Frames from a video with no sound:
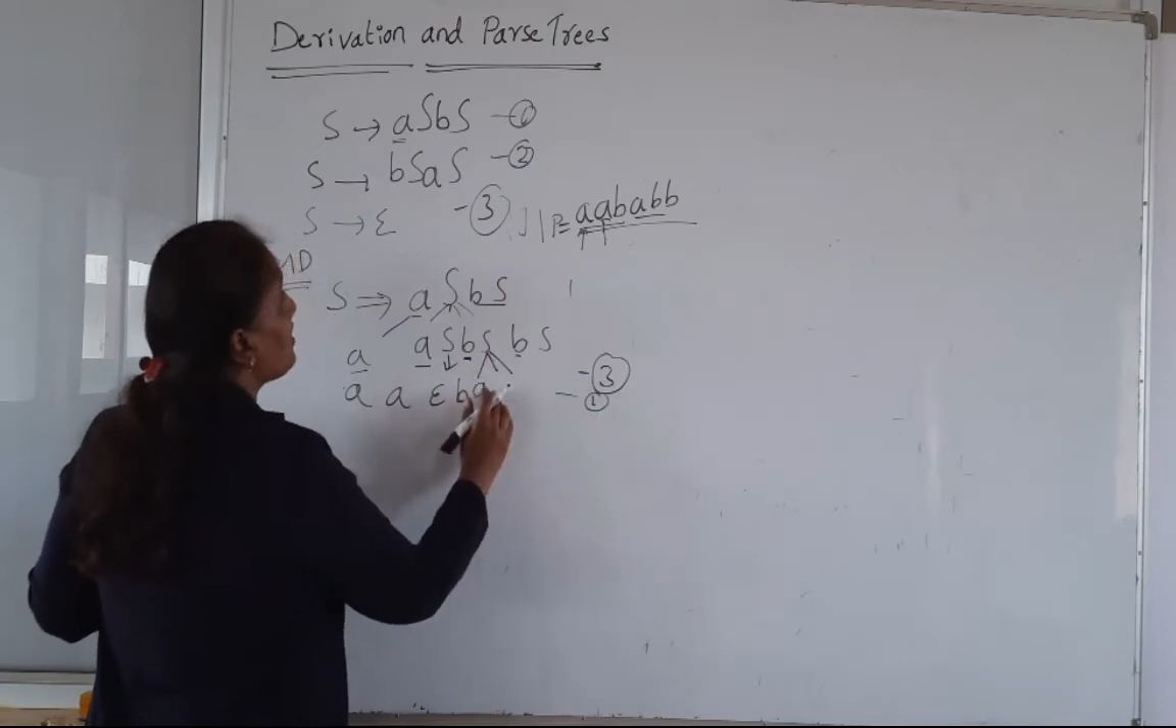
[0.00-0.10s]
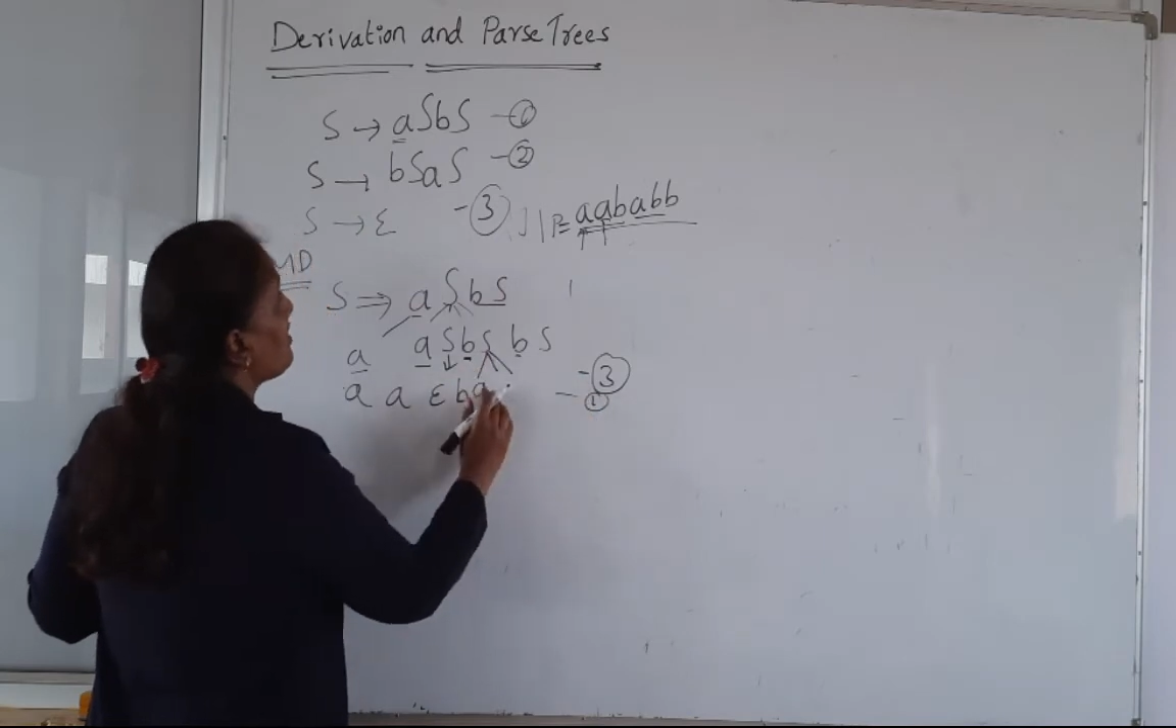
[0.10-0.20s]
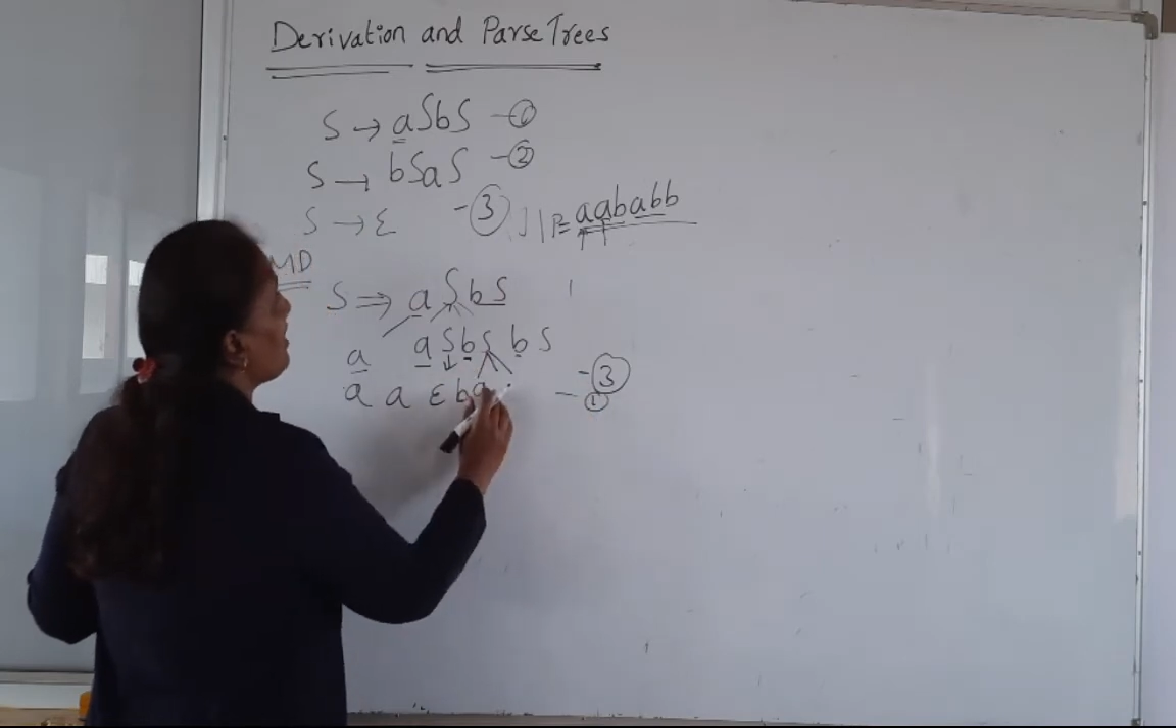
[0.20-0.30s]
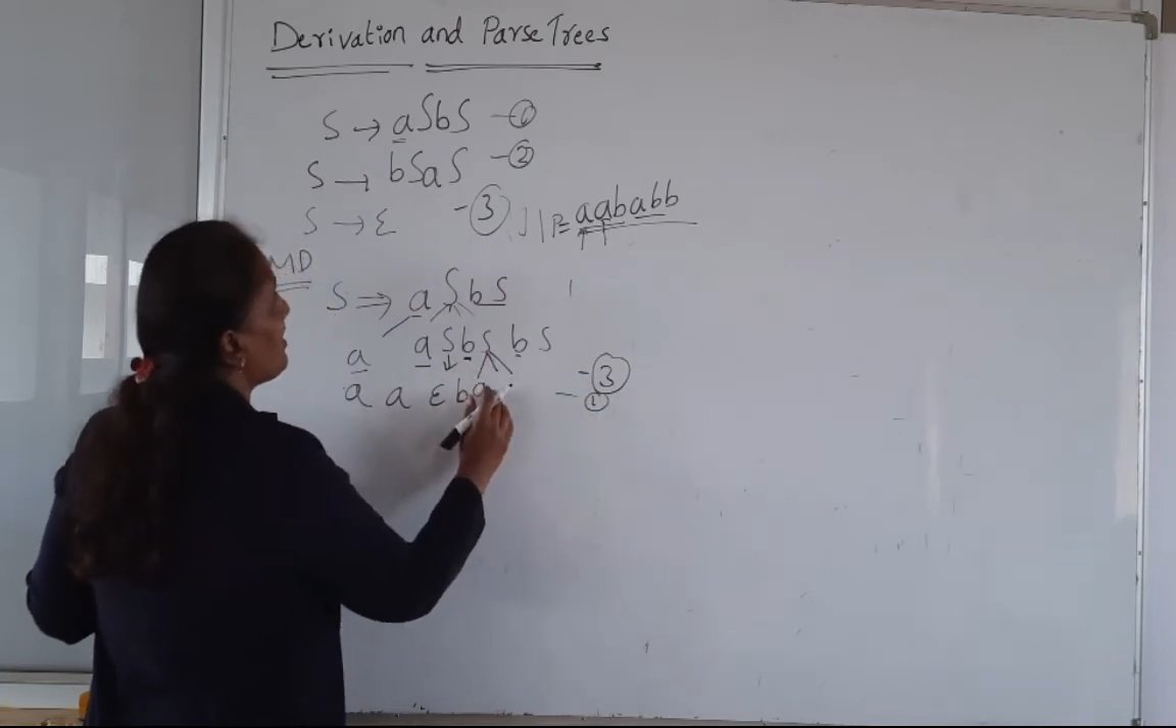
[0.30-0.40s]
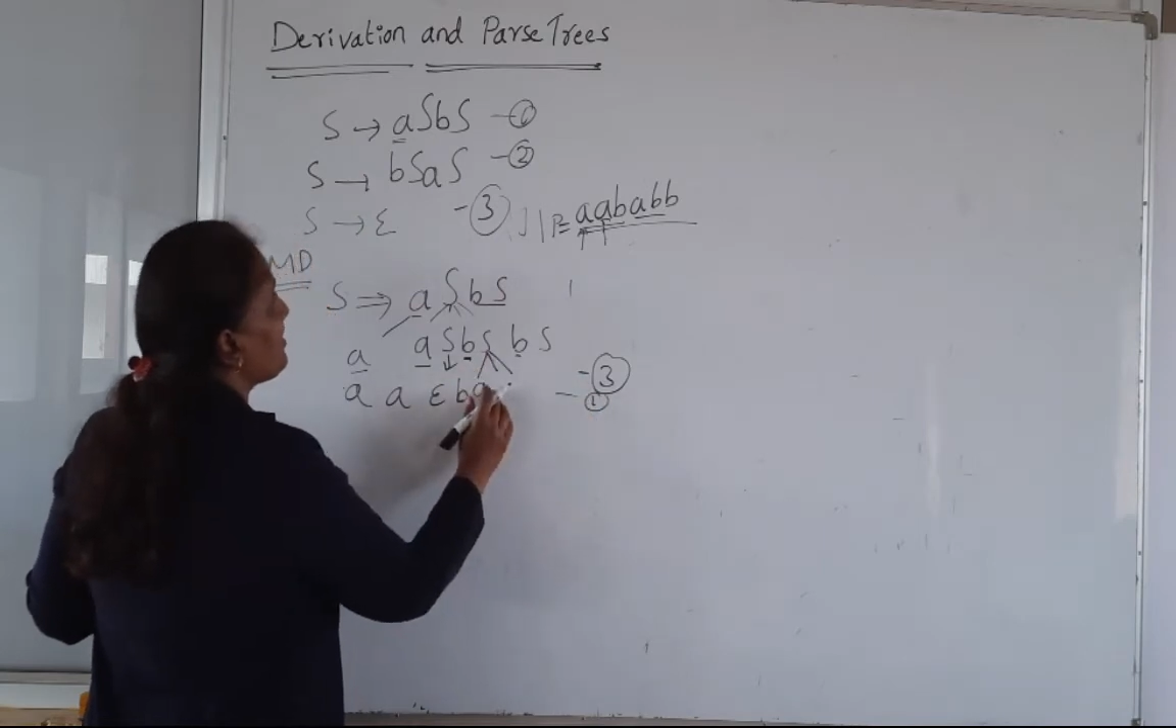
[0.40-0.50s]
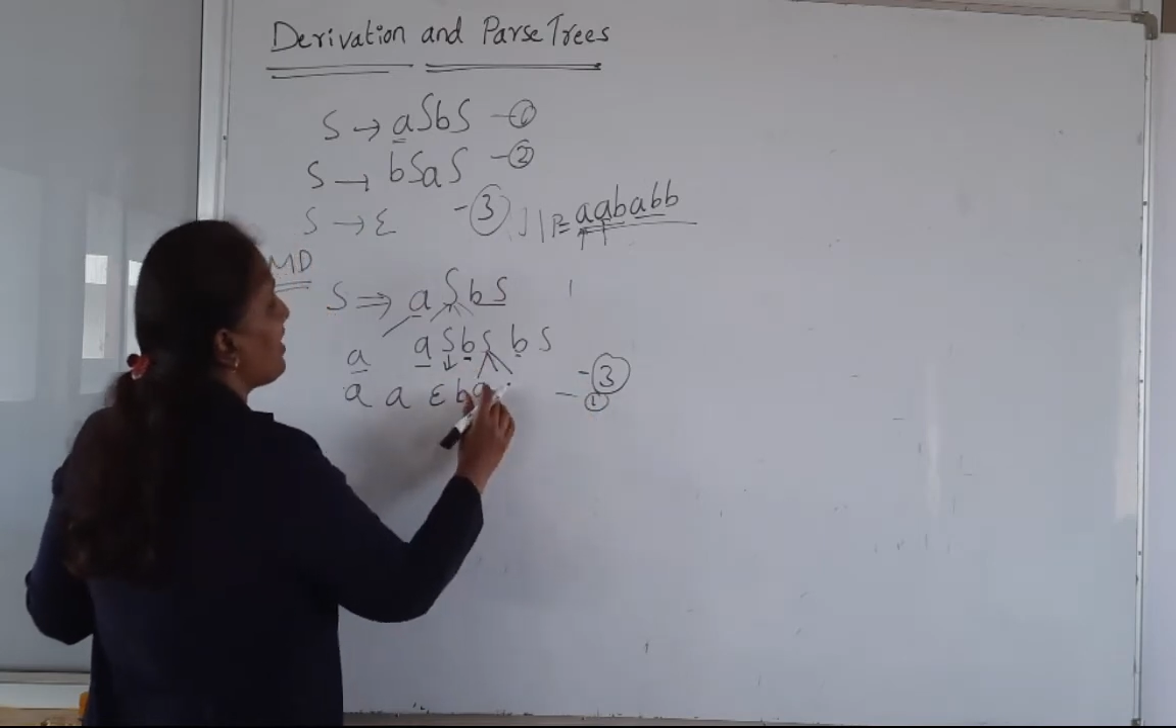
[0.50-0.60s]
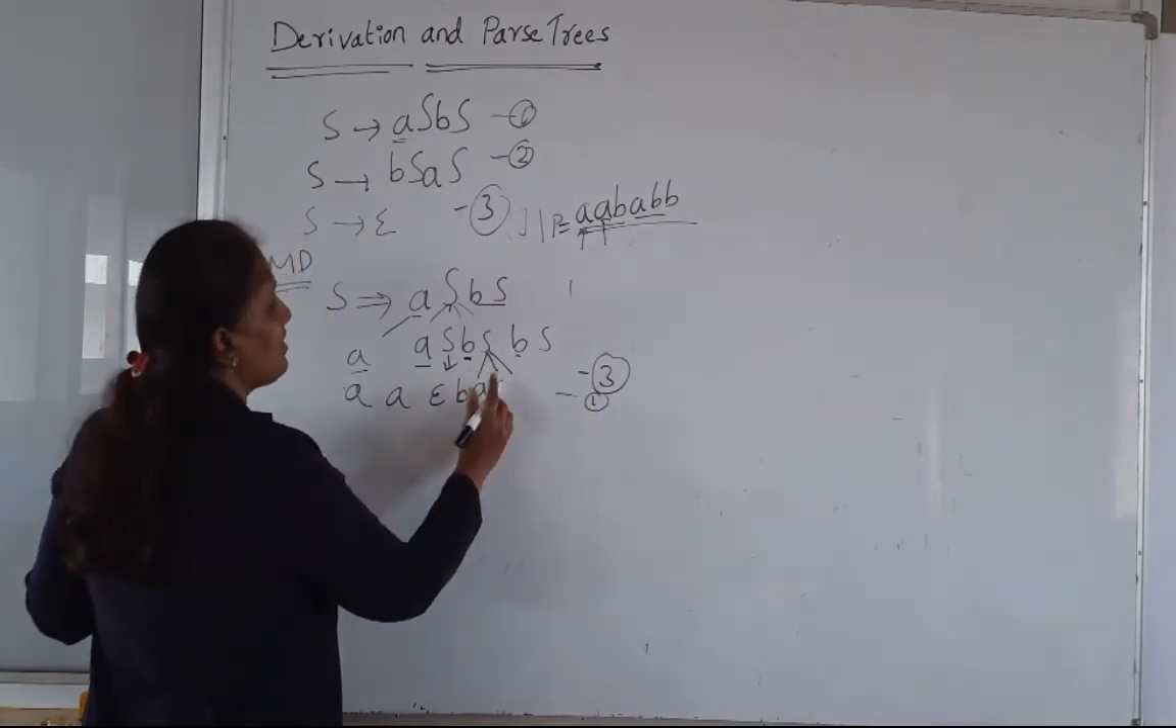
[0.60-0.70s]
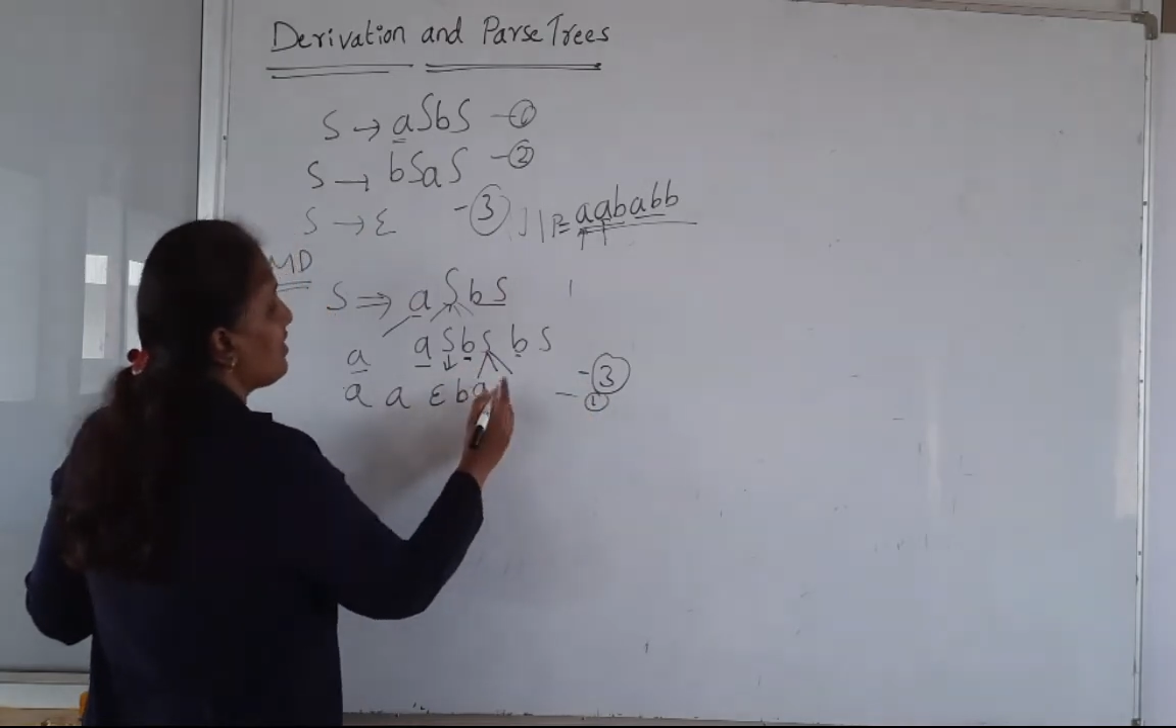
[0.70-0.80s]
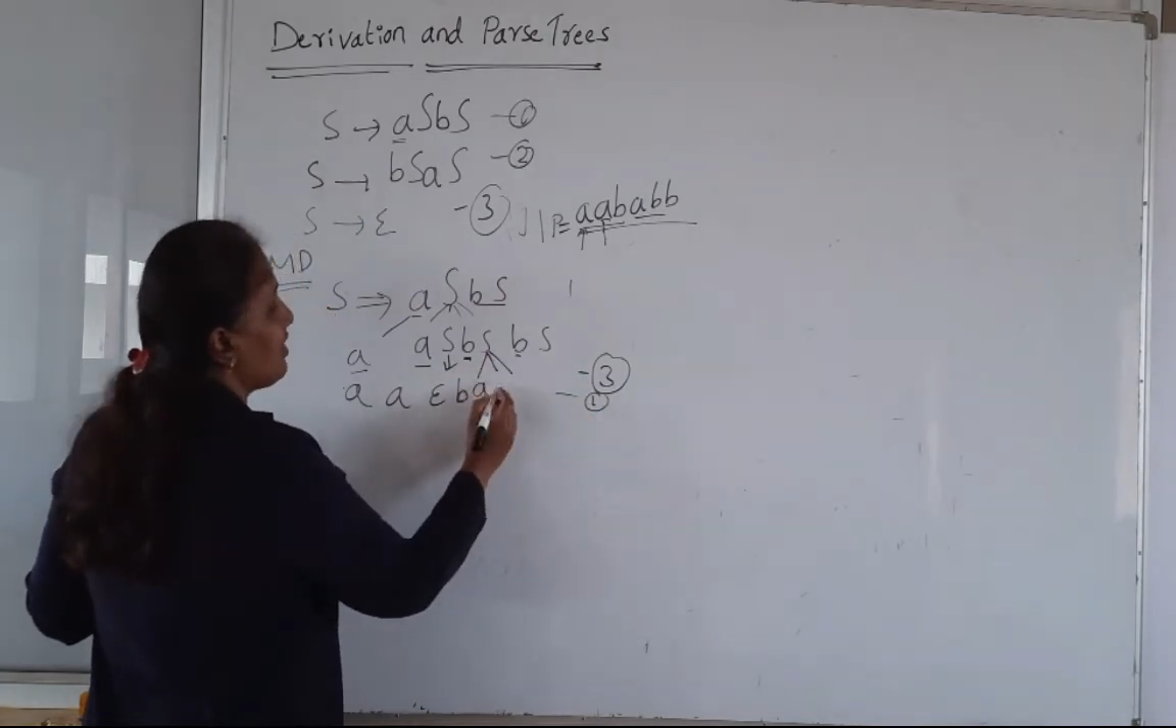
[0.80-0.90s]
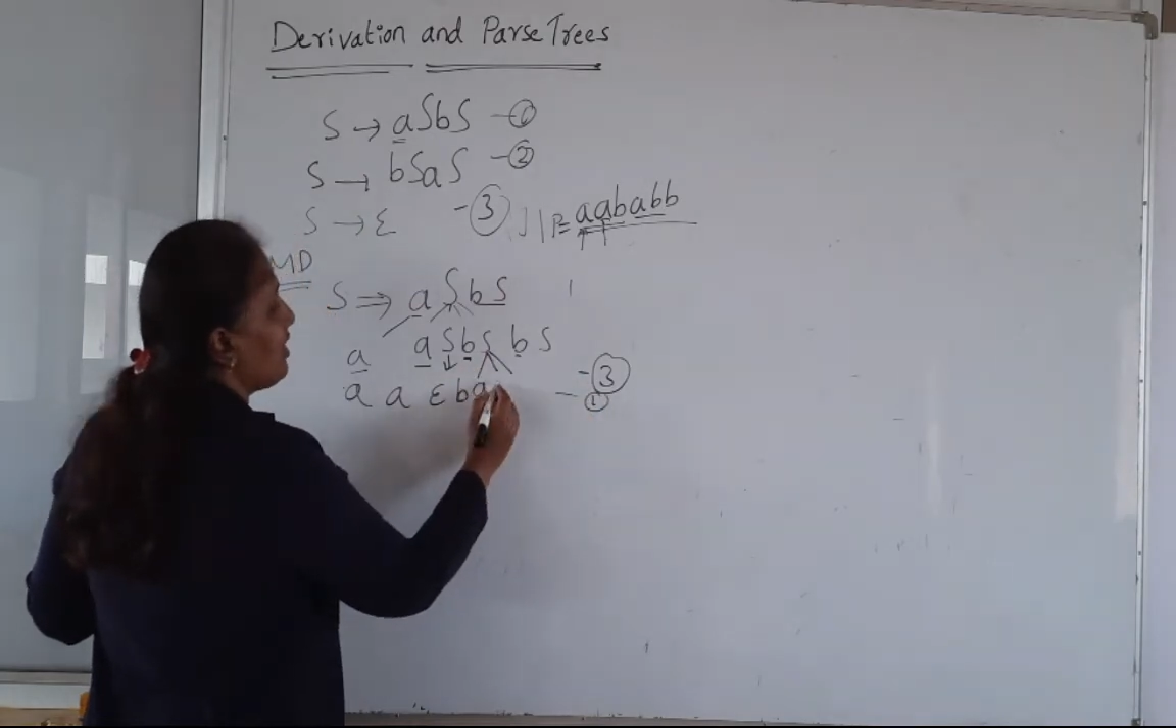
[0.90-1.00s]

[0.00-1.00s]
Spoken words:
this S as